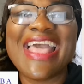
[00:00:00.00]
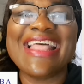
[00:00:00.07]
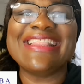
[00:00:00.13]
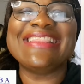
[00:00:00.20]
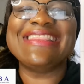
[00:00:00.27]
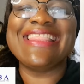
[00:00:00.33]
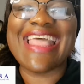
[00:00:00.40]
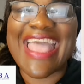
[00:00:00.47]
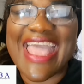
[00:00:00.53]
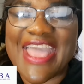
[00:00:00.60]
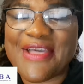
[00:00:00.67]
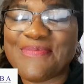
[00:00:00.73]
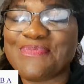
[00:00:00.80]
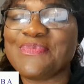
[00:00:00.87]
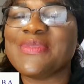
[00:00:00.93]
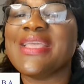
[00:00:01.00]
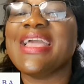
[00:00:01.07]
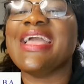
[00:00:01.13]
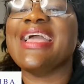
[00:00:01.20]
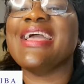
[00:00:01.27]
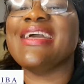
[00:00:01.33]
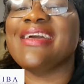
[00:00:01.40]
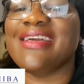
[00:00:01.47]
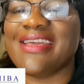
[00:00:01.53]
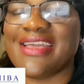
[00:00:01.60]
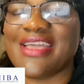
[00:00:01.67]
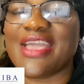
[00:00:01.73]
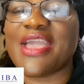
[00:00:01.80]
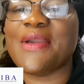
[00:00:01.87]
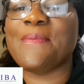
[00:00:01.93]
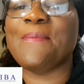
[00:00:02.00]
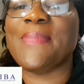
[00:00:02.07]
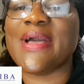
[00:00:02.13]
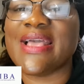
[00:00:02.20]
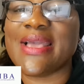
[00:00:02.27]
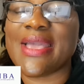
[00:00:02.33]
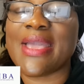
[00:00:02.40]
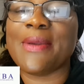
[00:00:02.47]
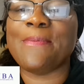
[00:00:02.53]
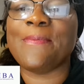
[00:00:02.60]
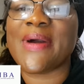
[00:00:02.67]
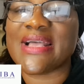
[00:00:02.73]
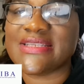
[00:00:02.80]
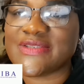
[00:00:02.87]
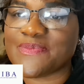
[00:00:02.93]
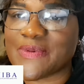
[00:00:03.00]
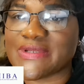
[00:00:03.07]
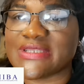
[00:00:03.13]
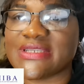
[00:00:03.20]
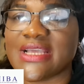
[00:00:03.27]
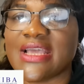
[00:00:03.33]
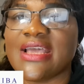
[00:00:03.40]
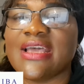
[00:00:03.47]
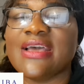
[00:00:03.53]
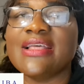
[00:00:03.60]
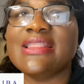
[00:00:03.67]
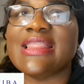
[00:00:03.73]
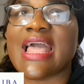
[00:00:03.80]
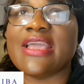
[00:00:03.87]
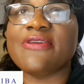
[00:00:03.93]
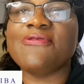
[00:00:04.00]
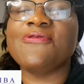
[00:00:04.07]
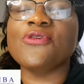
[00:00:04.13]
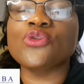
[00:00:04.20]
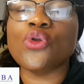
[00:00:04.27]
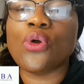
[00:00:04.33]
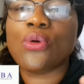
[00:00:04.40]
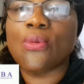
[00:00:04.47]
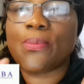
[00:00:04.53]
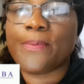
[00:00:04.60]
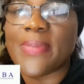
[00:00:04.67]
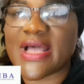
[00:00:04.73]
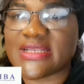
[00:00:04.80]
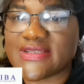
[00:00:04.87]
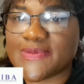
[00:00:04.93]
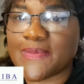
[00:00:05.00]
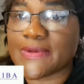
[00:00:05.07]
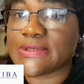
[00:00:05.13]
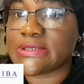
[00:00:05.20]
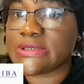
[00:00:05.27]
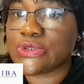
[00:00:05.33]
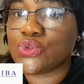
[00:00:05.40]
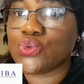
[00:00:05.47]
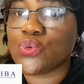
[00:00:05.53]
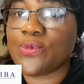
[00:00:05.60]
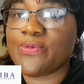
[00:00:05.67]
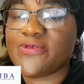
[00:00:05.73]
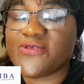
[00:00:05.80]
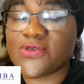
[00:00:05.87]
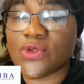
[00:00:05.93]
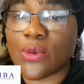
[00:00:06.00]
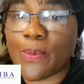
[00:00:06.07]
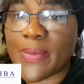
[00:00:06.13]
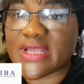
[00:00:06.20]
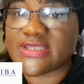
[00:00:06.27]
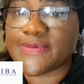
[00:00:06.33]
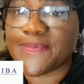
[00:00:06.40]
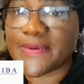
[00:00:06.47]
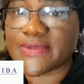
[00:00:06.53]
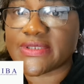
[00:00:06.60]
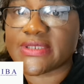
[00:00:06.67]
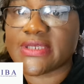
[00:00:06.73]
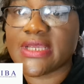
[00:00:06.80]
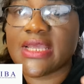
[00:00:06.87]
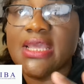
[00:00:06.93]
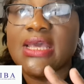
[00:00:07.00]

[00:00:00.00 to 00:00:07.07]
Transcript: Then a passport, like photo passports, two photo passports,